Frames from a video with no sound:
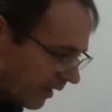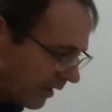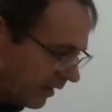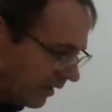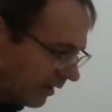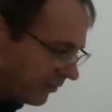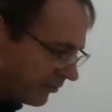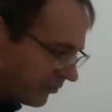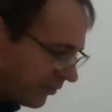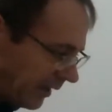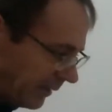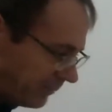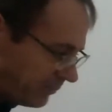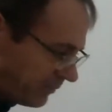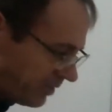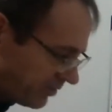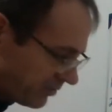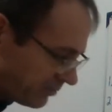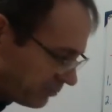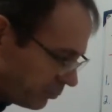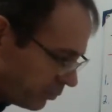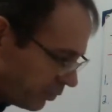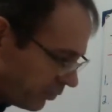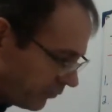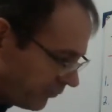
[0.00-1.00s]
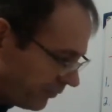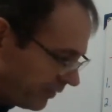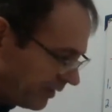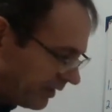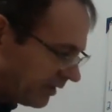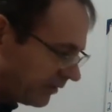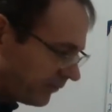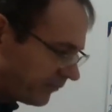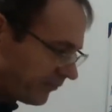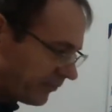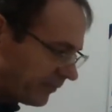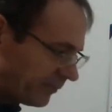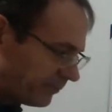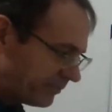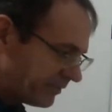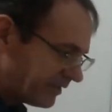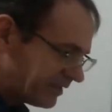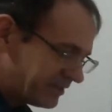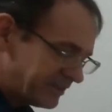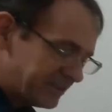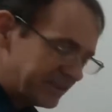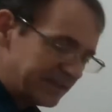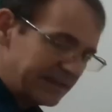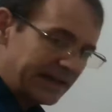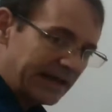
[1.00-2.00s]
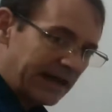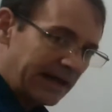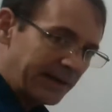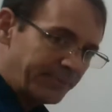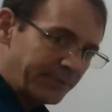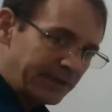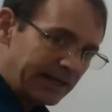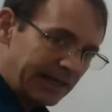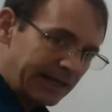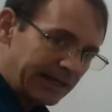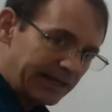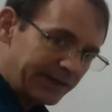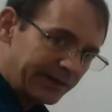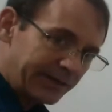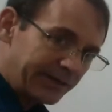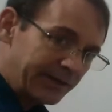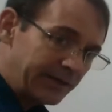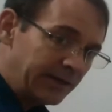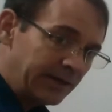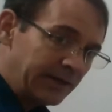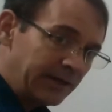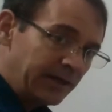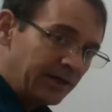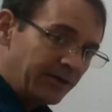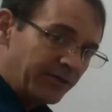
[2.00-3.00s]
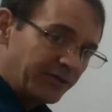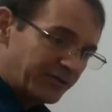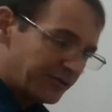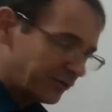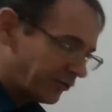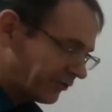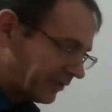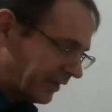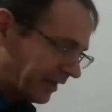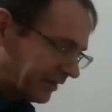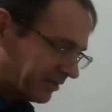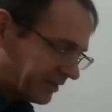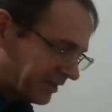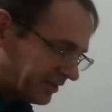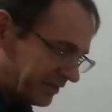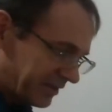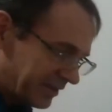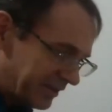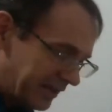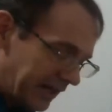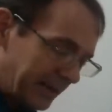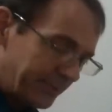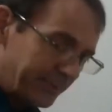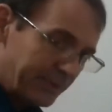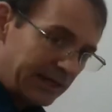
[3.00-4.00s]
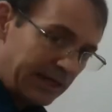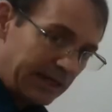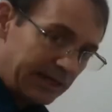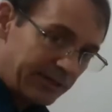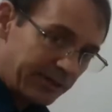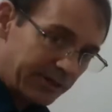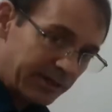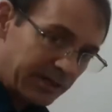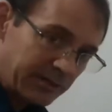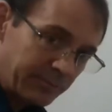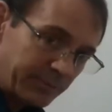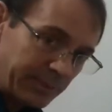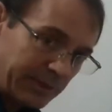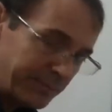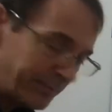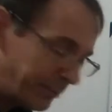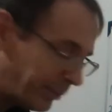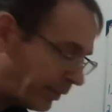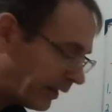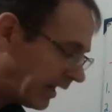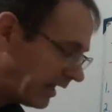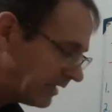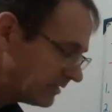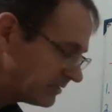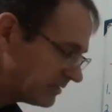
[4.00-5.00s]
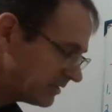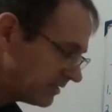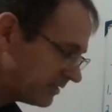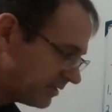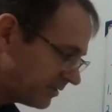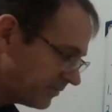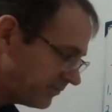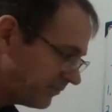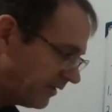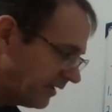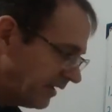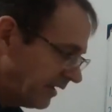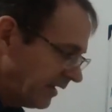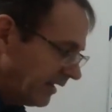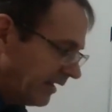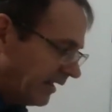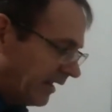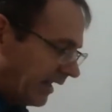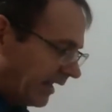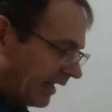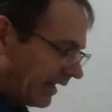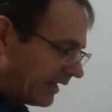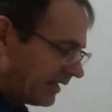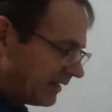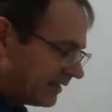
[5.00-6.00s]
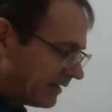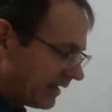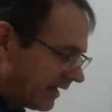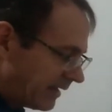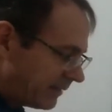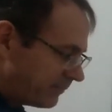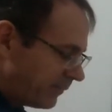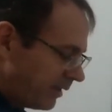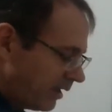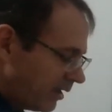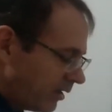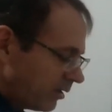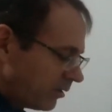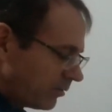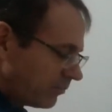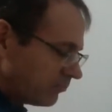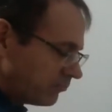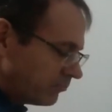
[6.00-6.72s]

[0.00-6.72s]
So I'm just moving it from the denominator so that the denominator can be positive, and I'm